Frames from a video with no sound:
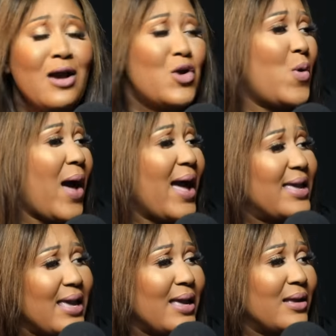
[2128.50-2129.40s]

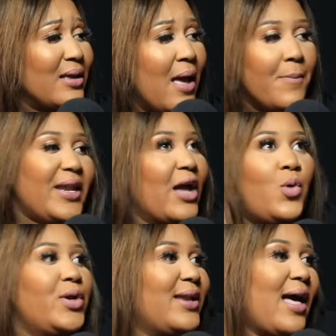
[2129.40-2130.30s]
crying, but I
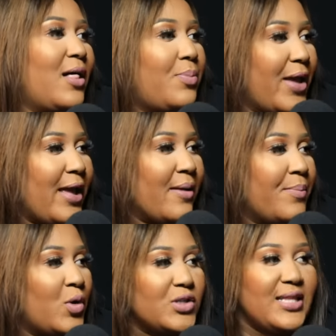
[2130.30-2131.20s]
couldn't help her.
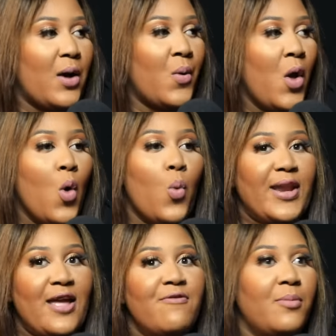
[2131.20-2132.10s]
Because now
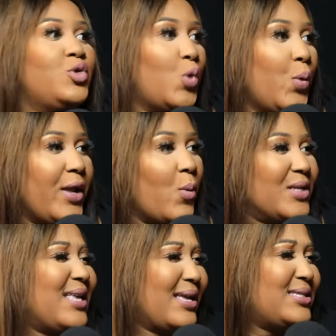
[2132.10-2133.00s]
whatever I'm doing
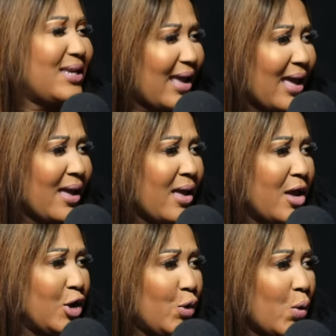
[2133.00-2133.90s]
was hurting her.
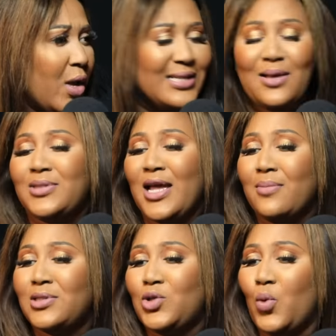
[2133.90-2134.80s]
You know,
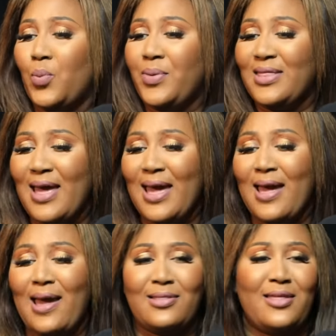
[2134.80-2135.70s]
sometimes she will be
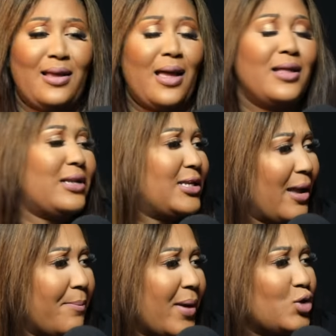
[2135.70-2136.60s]
there at
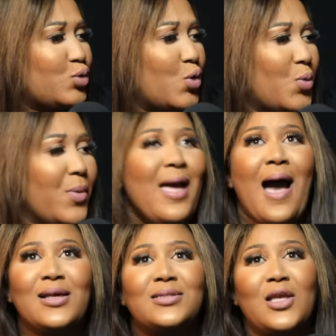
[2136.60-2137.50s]
her bedroom
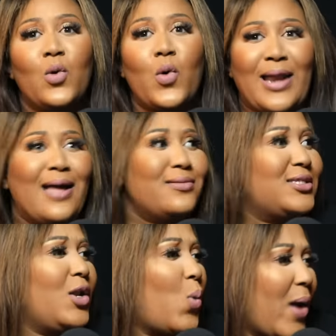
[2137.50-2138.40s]
asking God, until